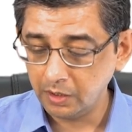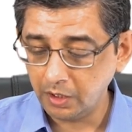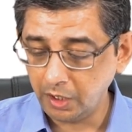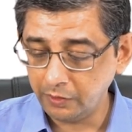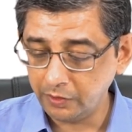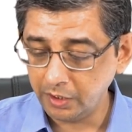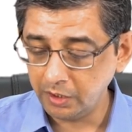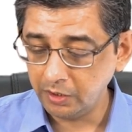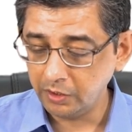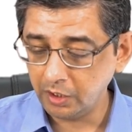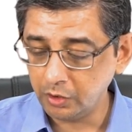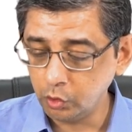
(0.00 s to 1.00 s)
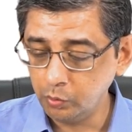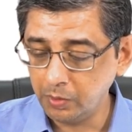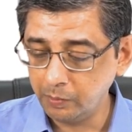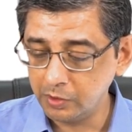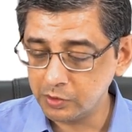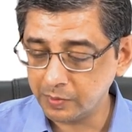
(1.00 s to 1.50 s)
and then there are two
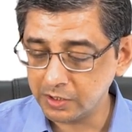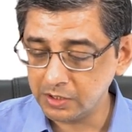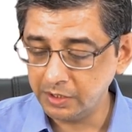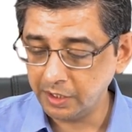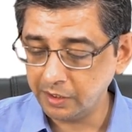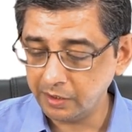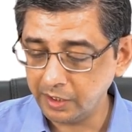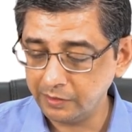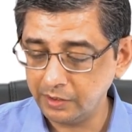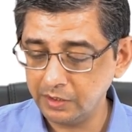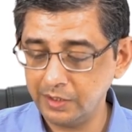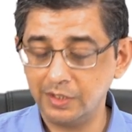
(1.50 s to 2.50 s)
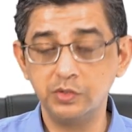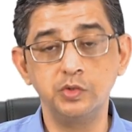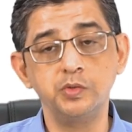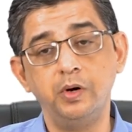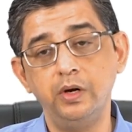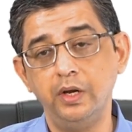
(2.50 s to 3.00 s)
bubbles present here, I think that's a
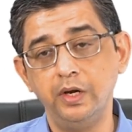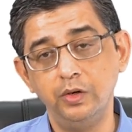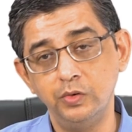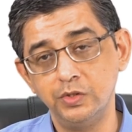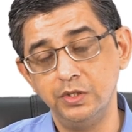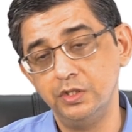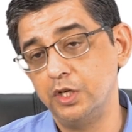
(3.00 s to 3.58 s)
spot diagnosis.